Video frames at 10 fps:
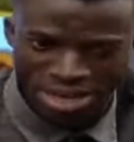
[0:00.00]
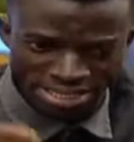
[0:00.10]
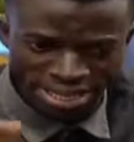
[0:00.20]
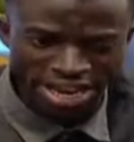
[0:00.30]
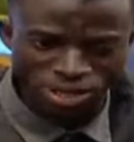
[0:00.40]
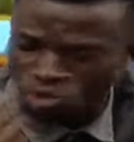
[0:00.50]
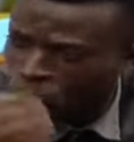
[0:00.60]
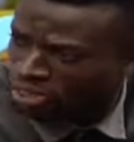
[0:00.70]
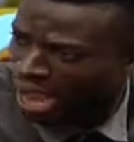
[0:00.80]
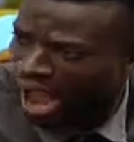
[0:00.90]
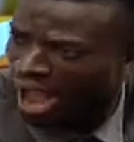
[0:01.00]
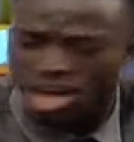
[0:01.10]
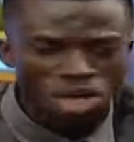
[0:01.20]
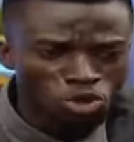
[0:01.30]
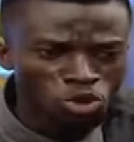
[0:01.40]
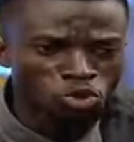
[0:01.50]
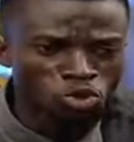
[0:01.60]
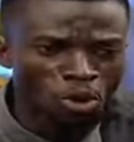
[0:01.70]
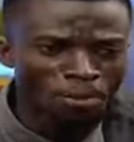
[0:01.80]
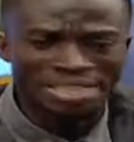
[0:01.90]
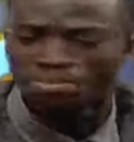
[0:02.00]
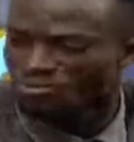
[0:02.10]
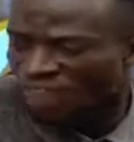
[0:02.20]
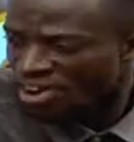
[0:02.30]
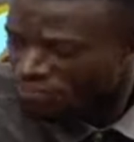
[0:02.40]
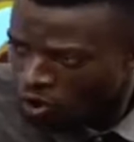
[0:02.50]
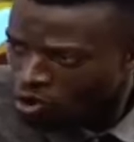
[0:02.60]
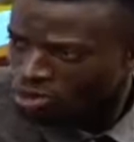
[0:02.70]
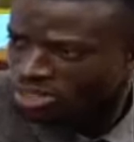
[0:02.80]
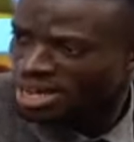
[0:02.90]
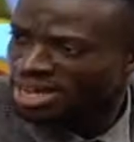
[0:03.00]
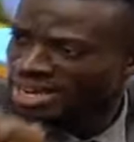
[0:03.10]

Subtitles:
Say, Eduru, sir, you to know must be very focused.